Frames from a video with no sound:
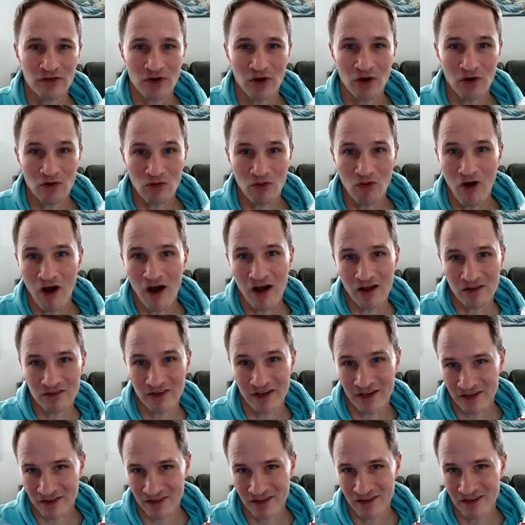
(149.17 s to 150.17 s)
a lot
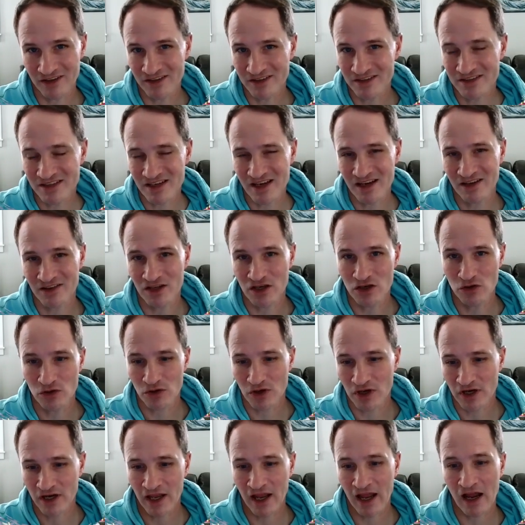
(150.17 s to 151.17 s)
like this, and you
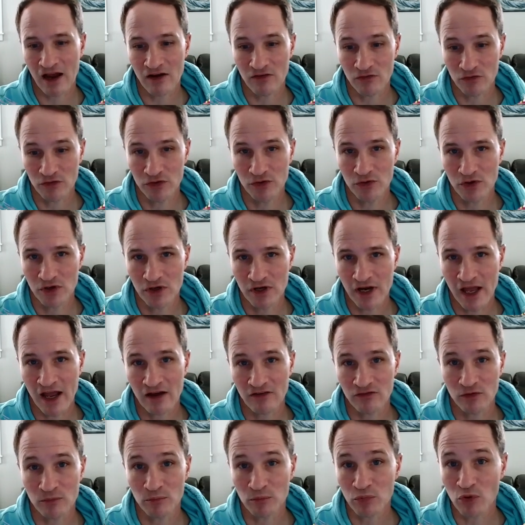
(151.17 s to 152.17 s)
can have
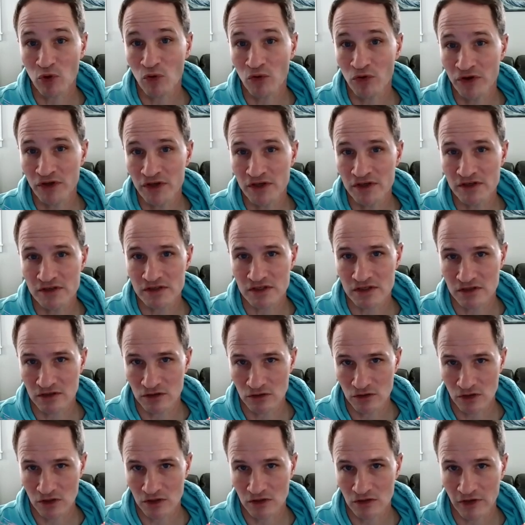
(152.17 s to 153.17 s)
employees, and you
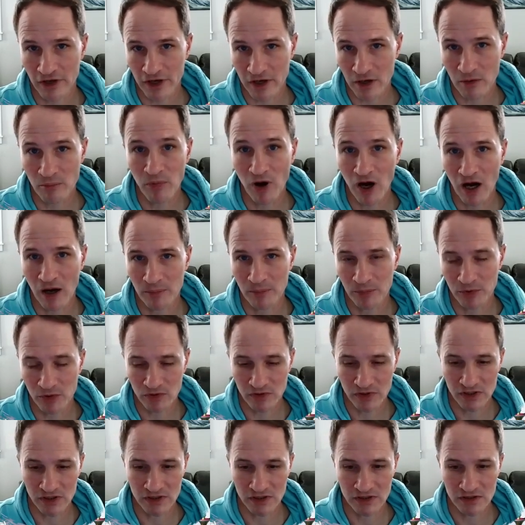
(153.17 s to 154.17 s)
can like
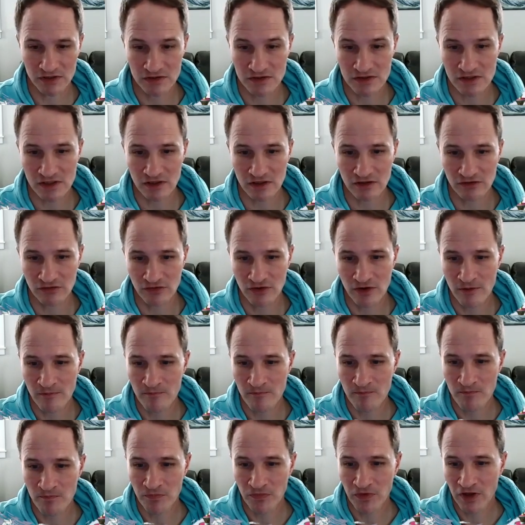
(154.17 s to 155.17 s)
populate it and stuff.
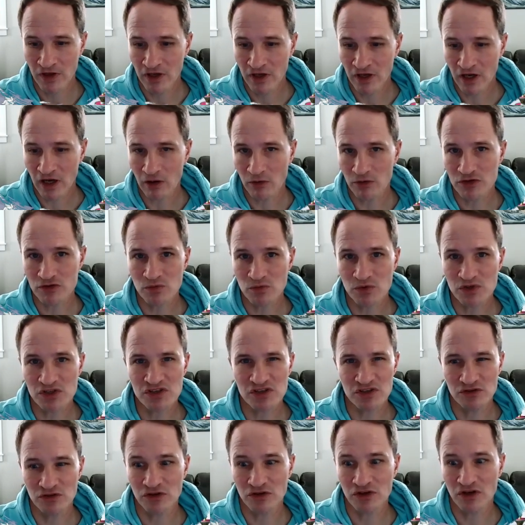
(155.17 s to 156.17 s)
I always wish
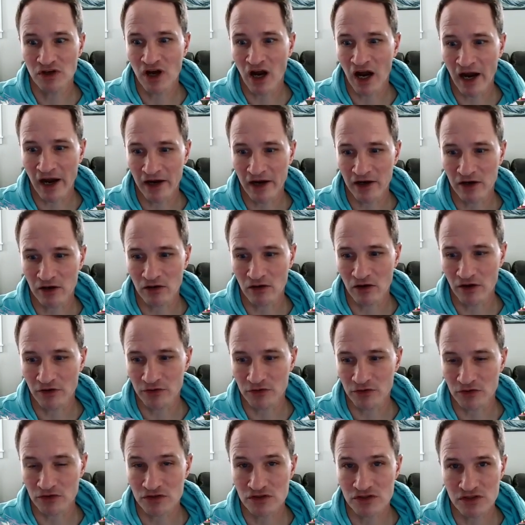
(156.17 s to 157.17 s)
that you could hire
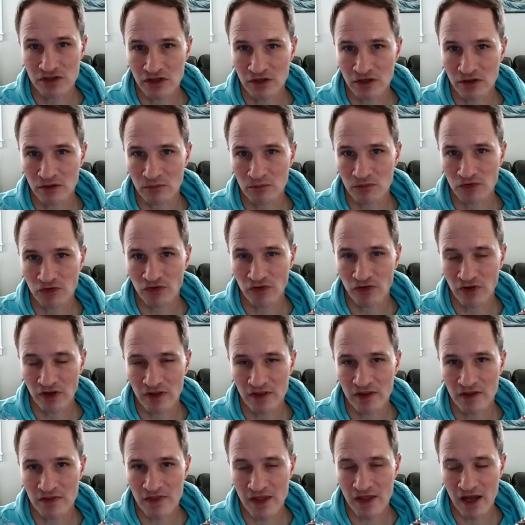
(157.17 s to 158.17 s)
other sims, like
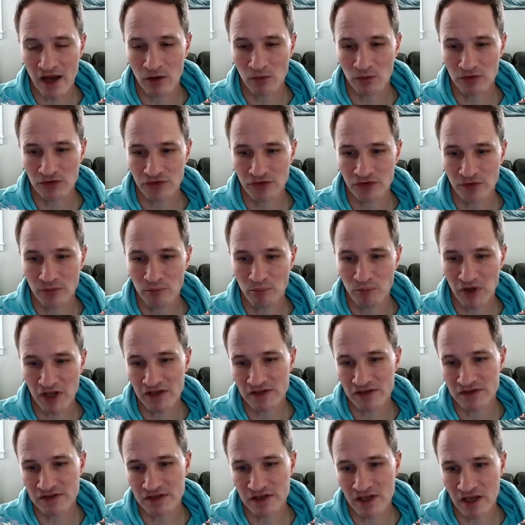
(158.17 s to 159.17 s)
that was a
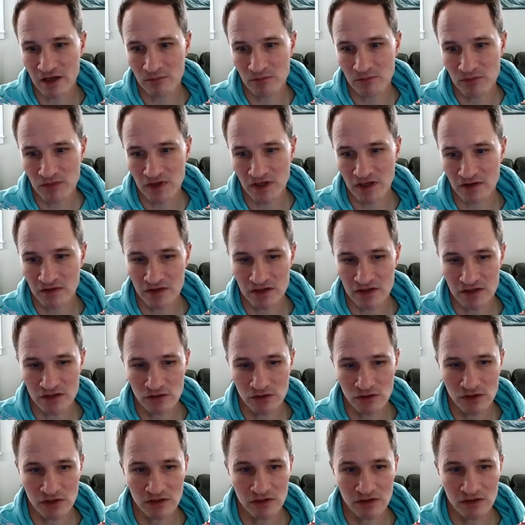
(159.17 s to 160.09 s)
base game thing, that you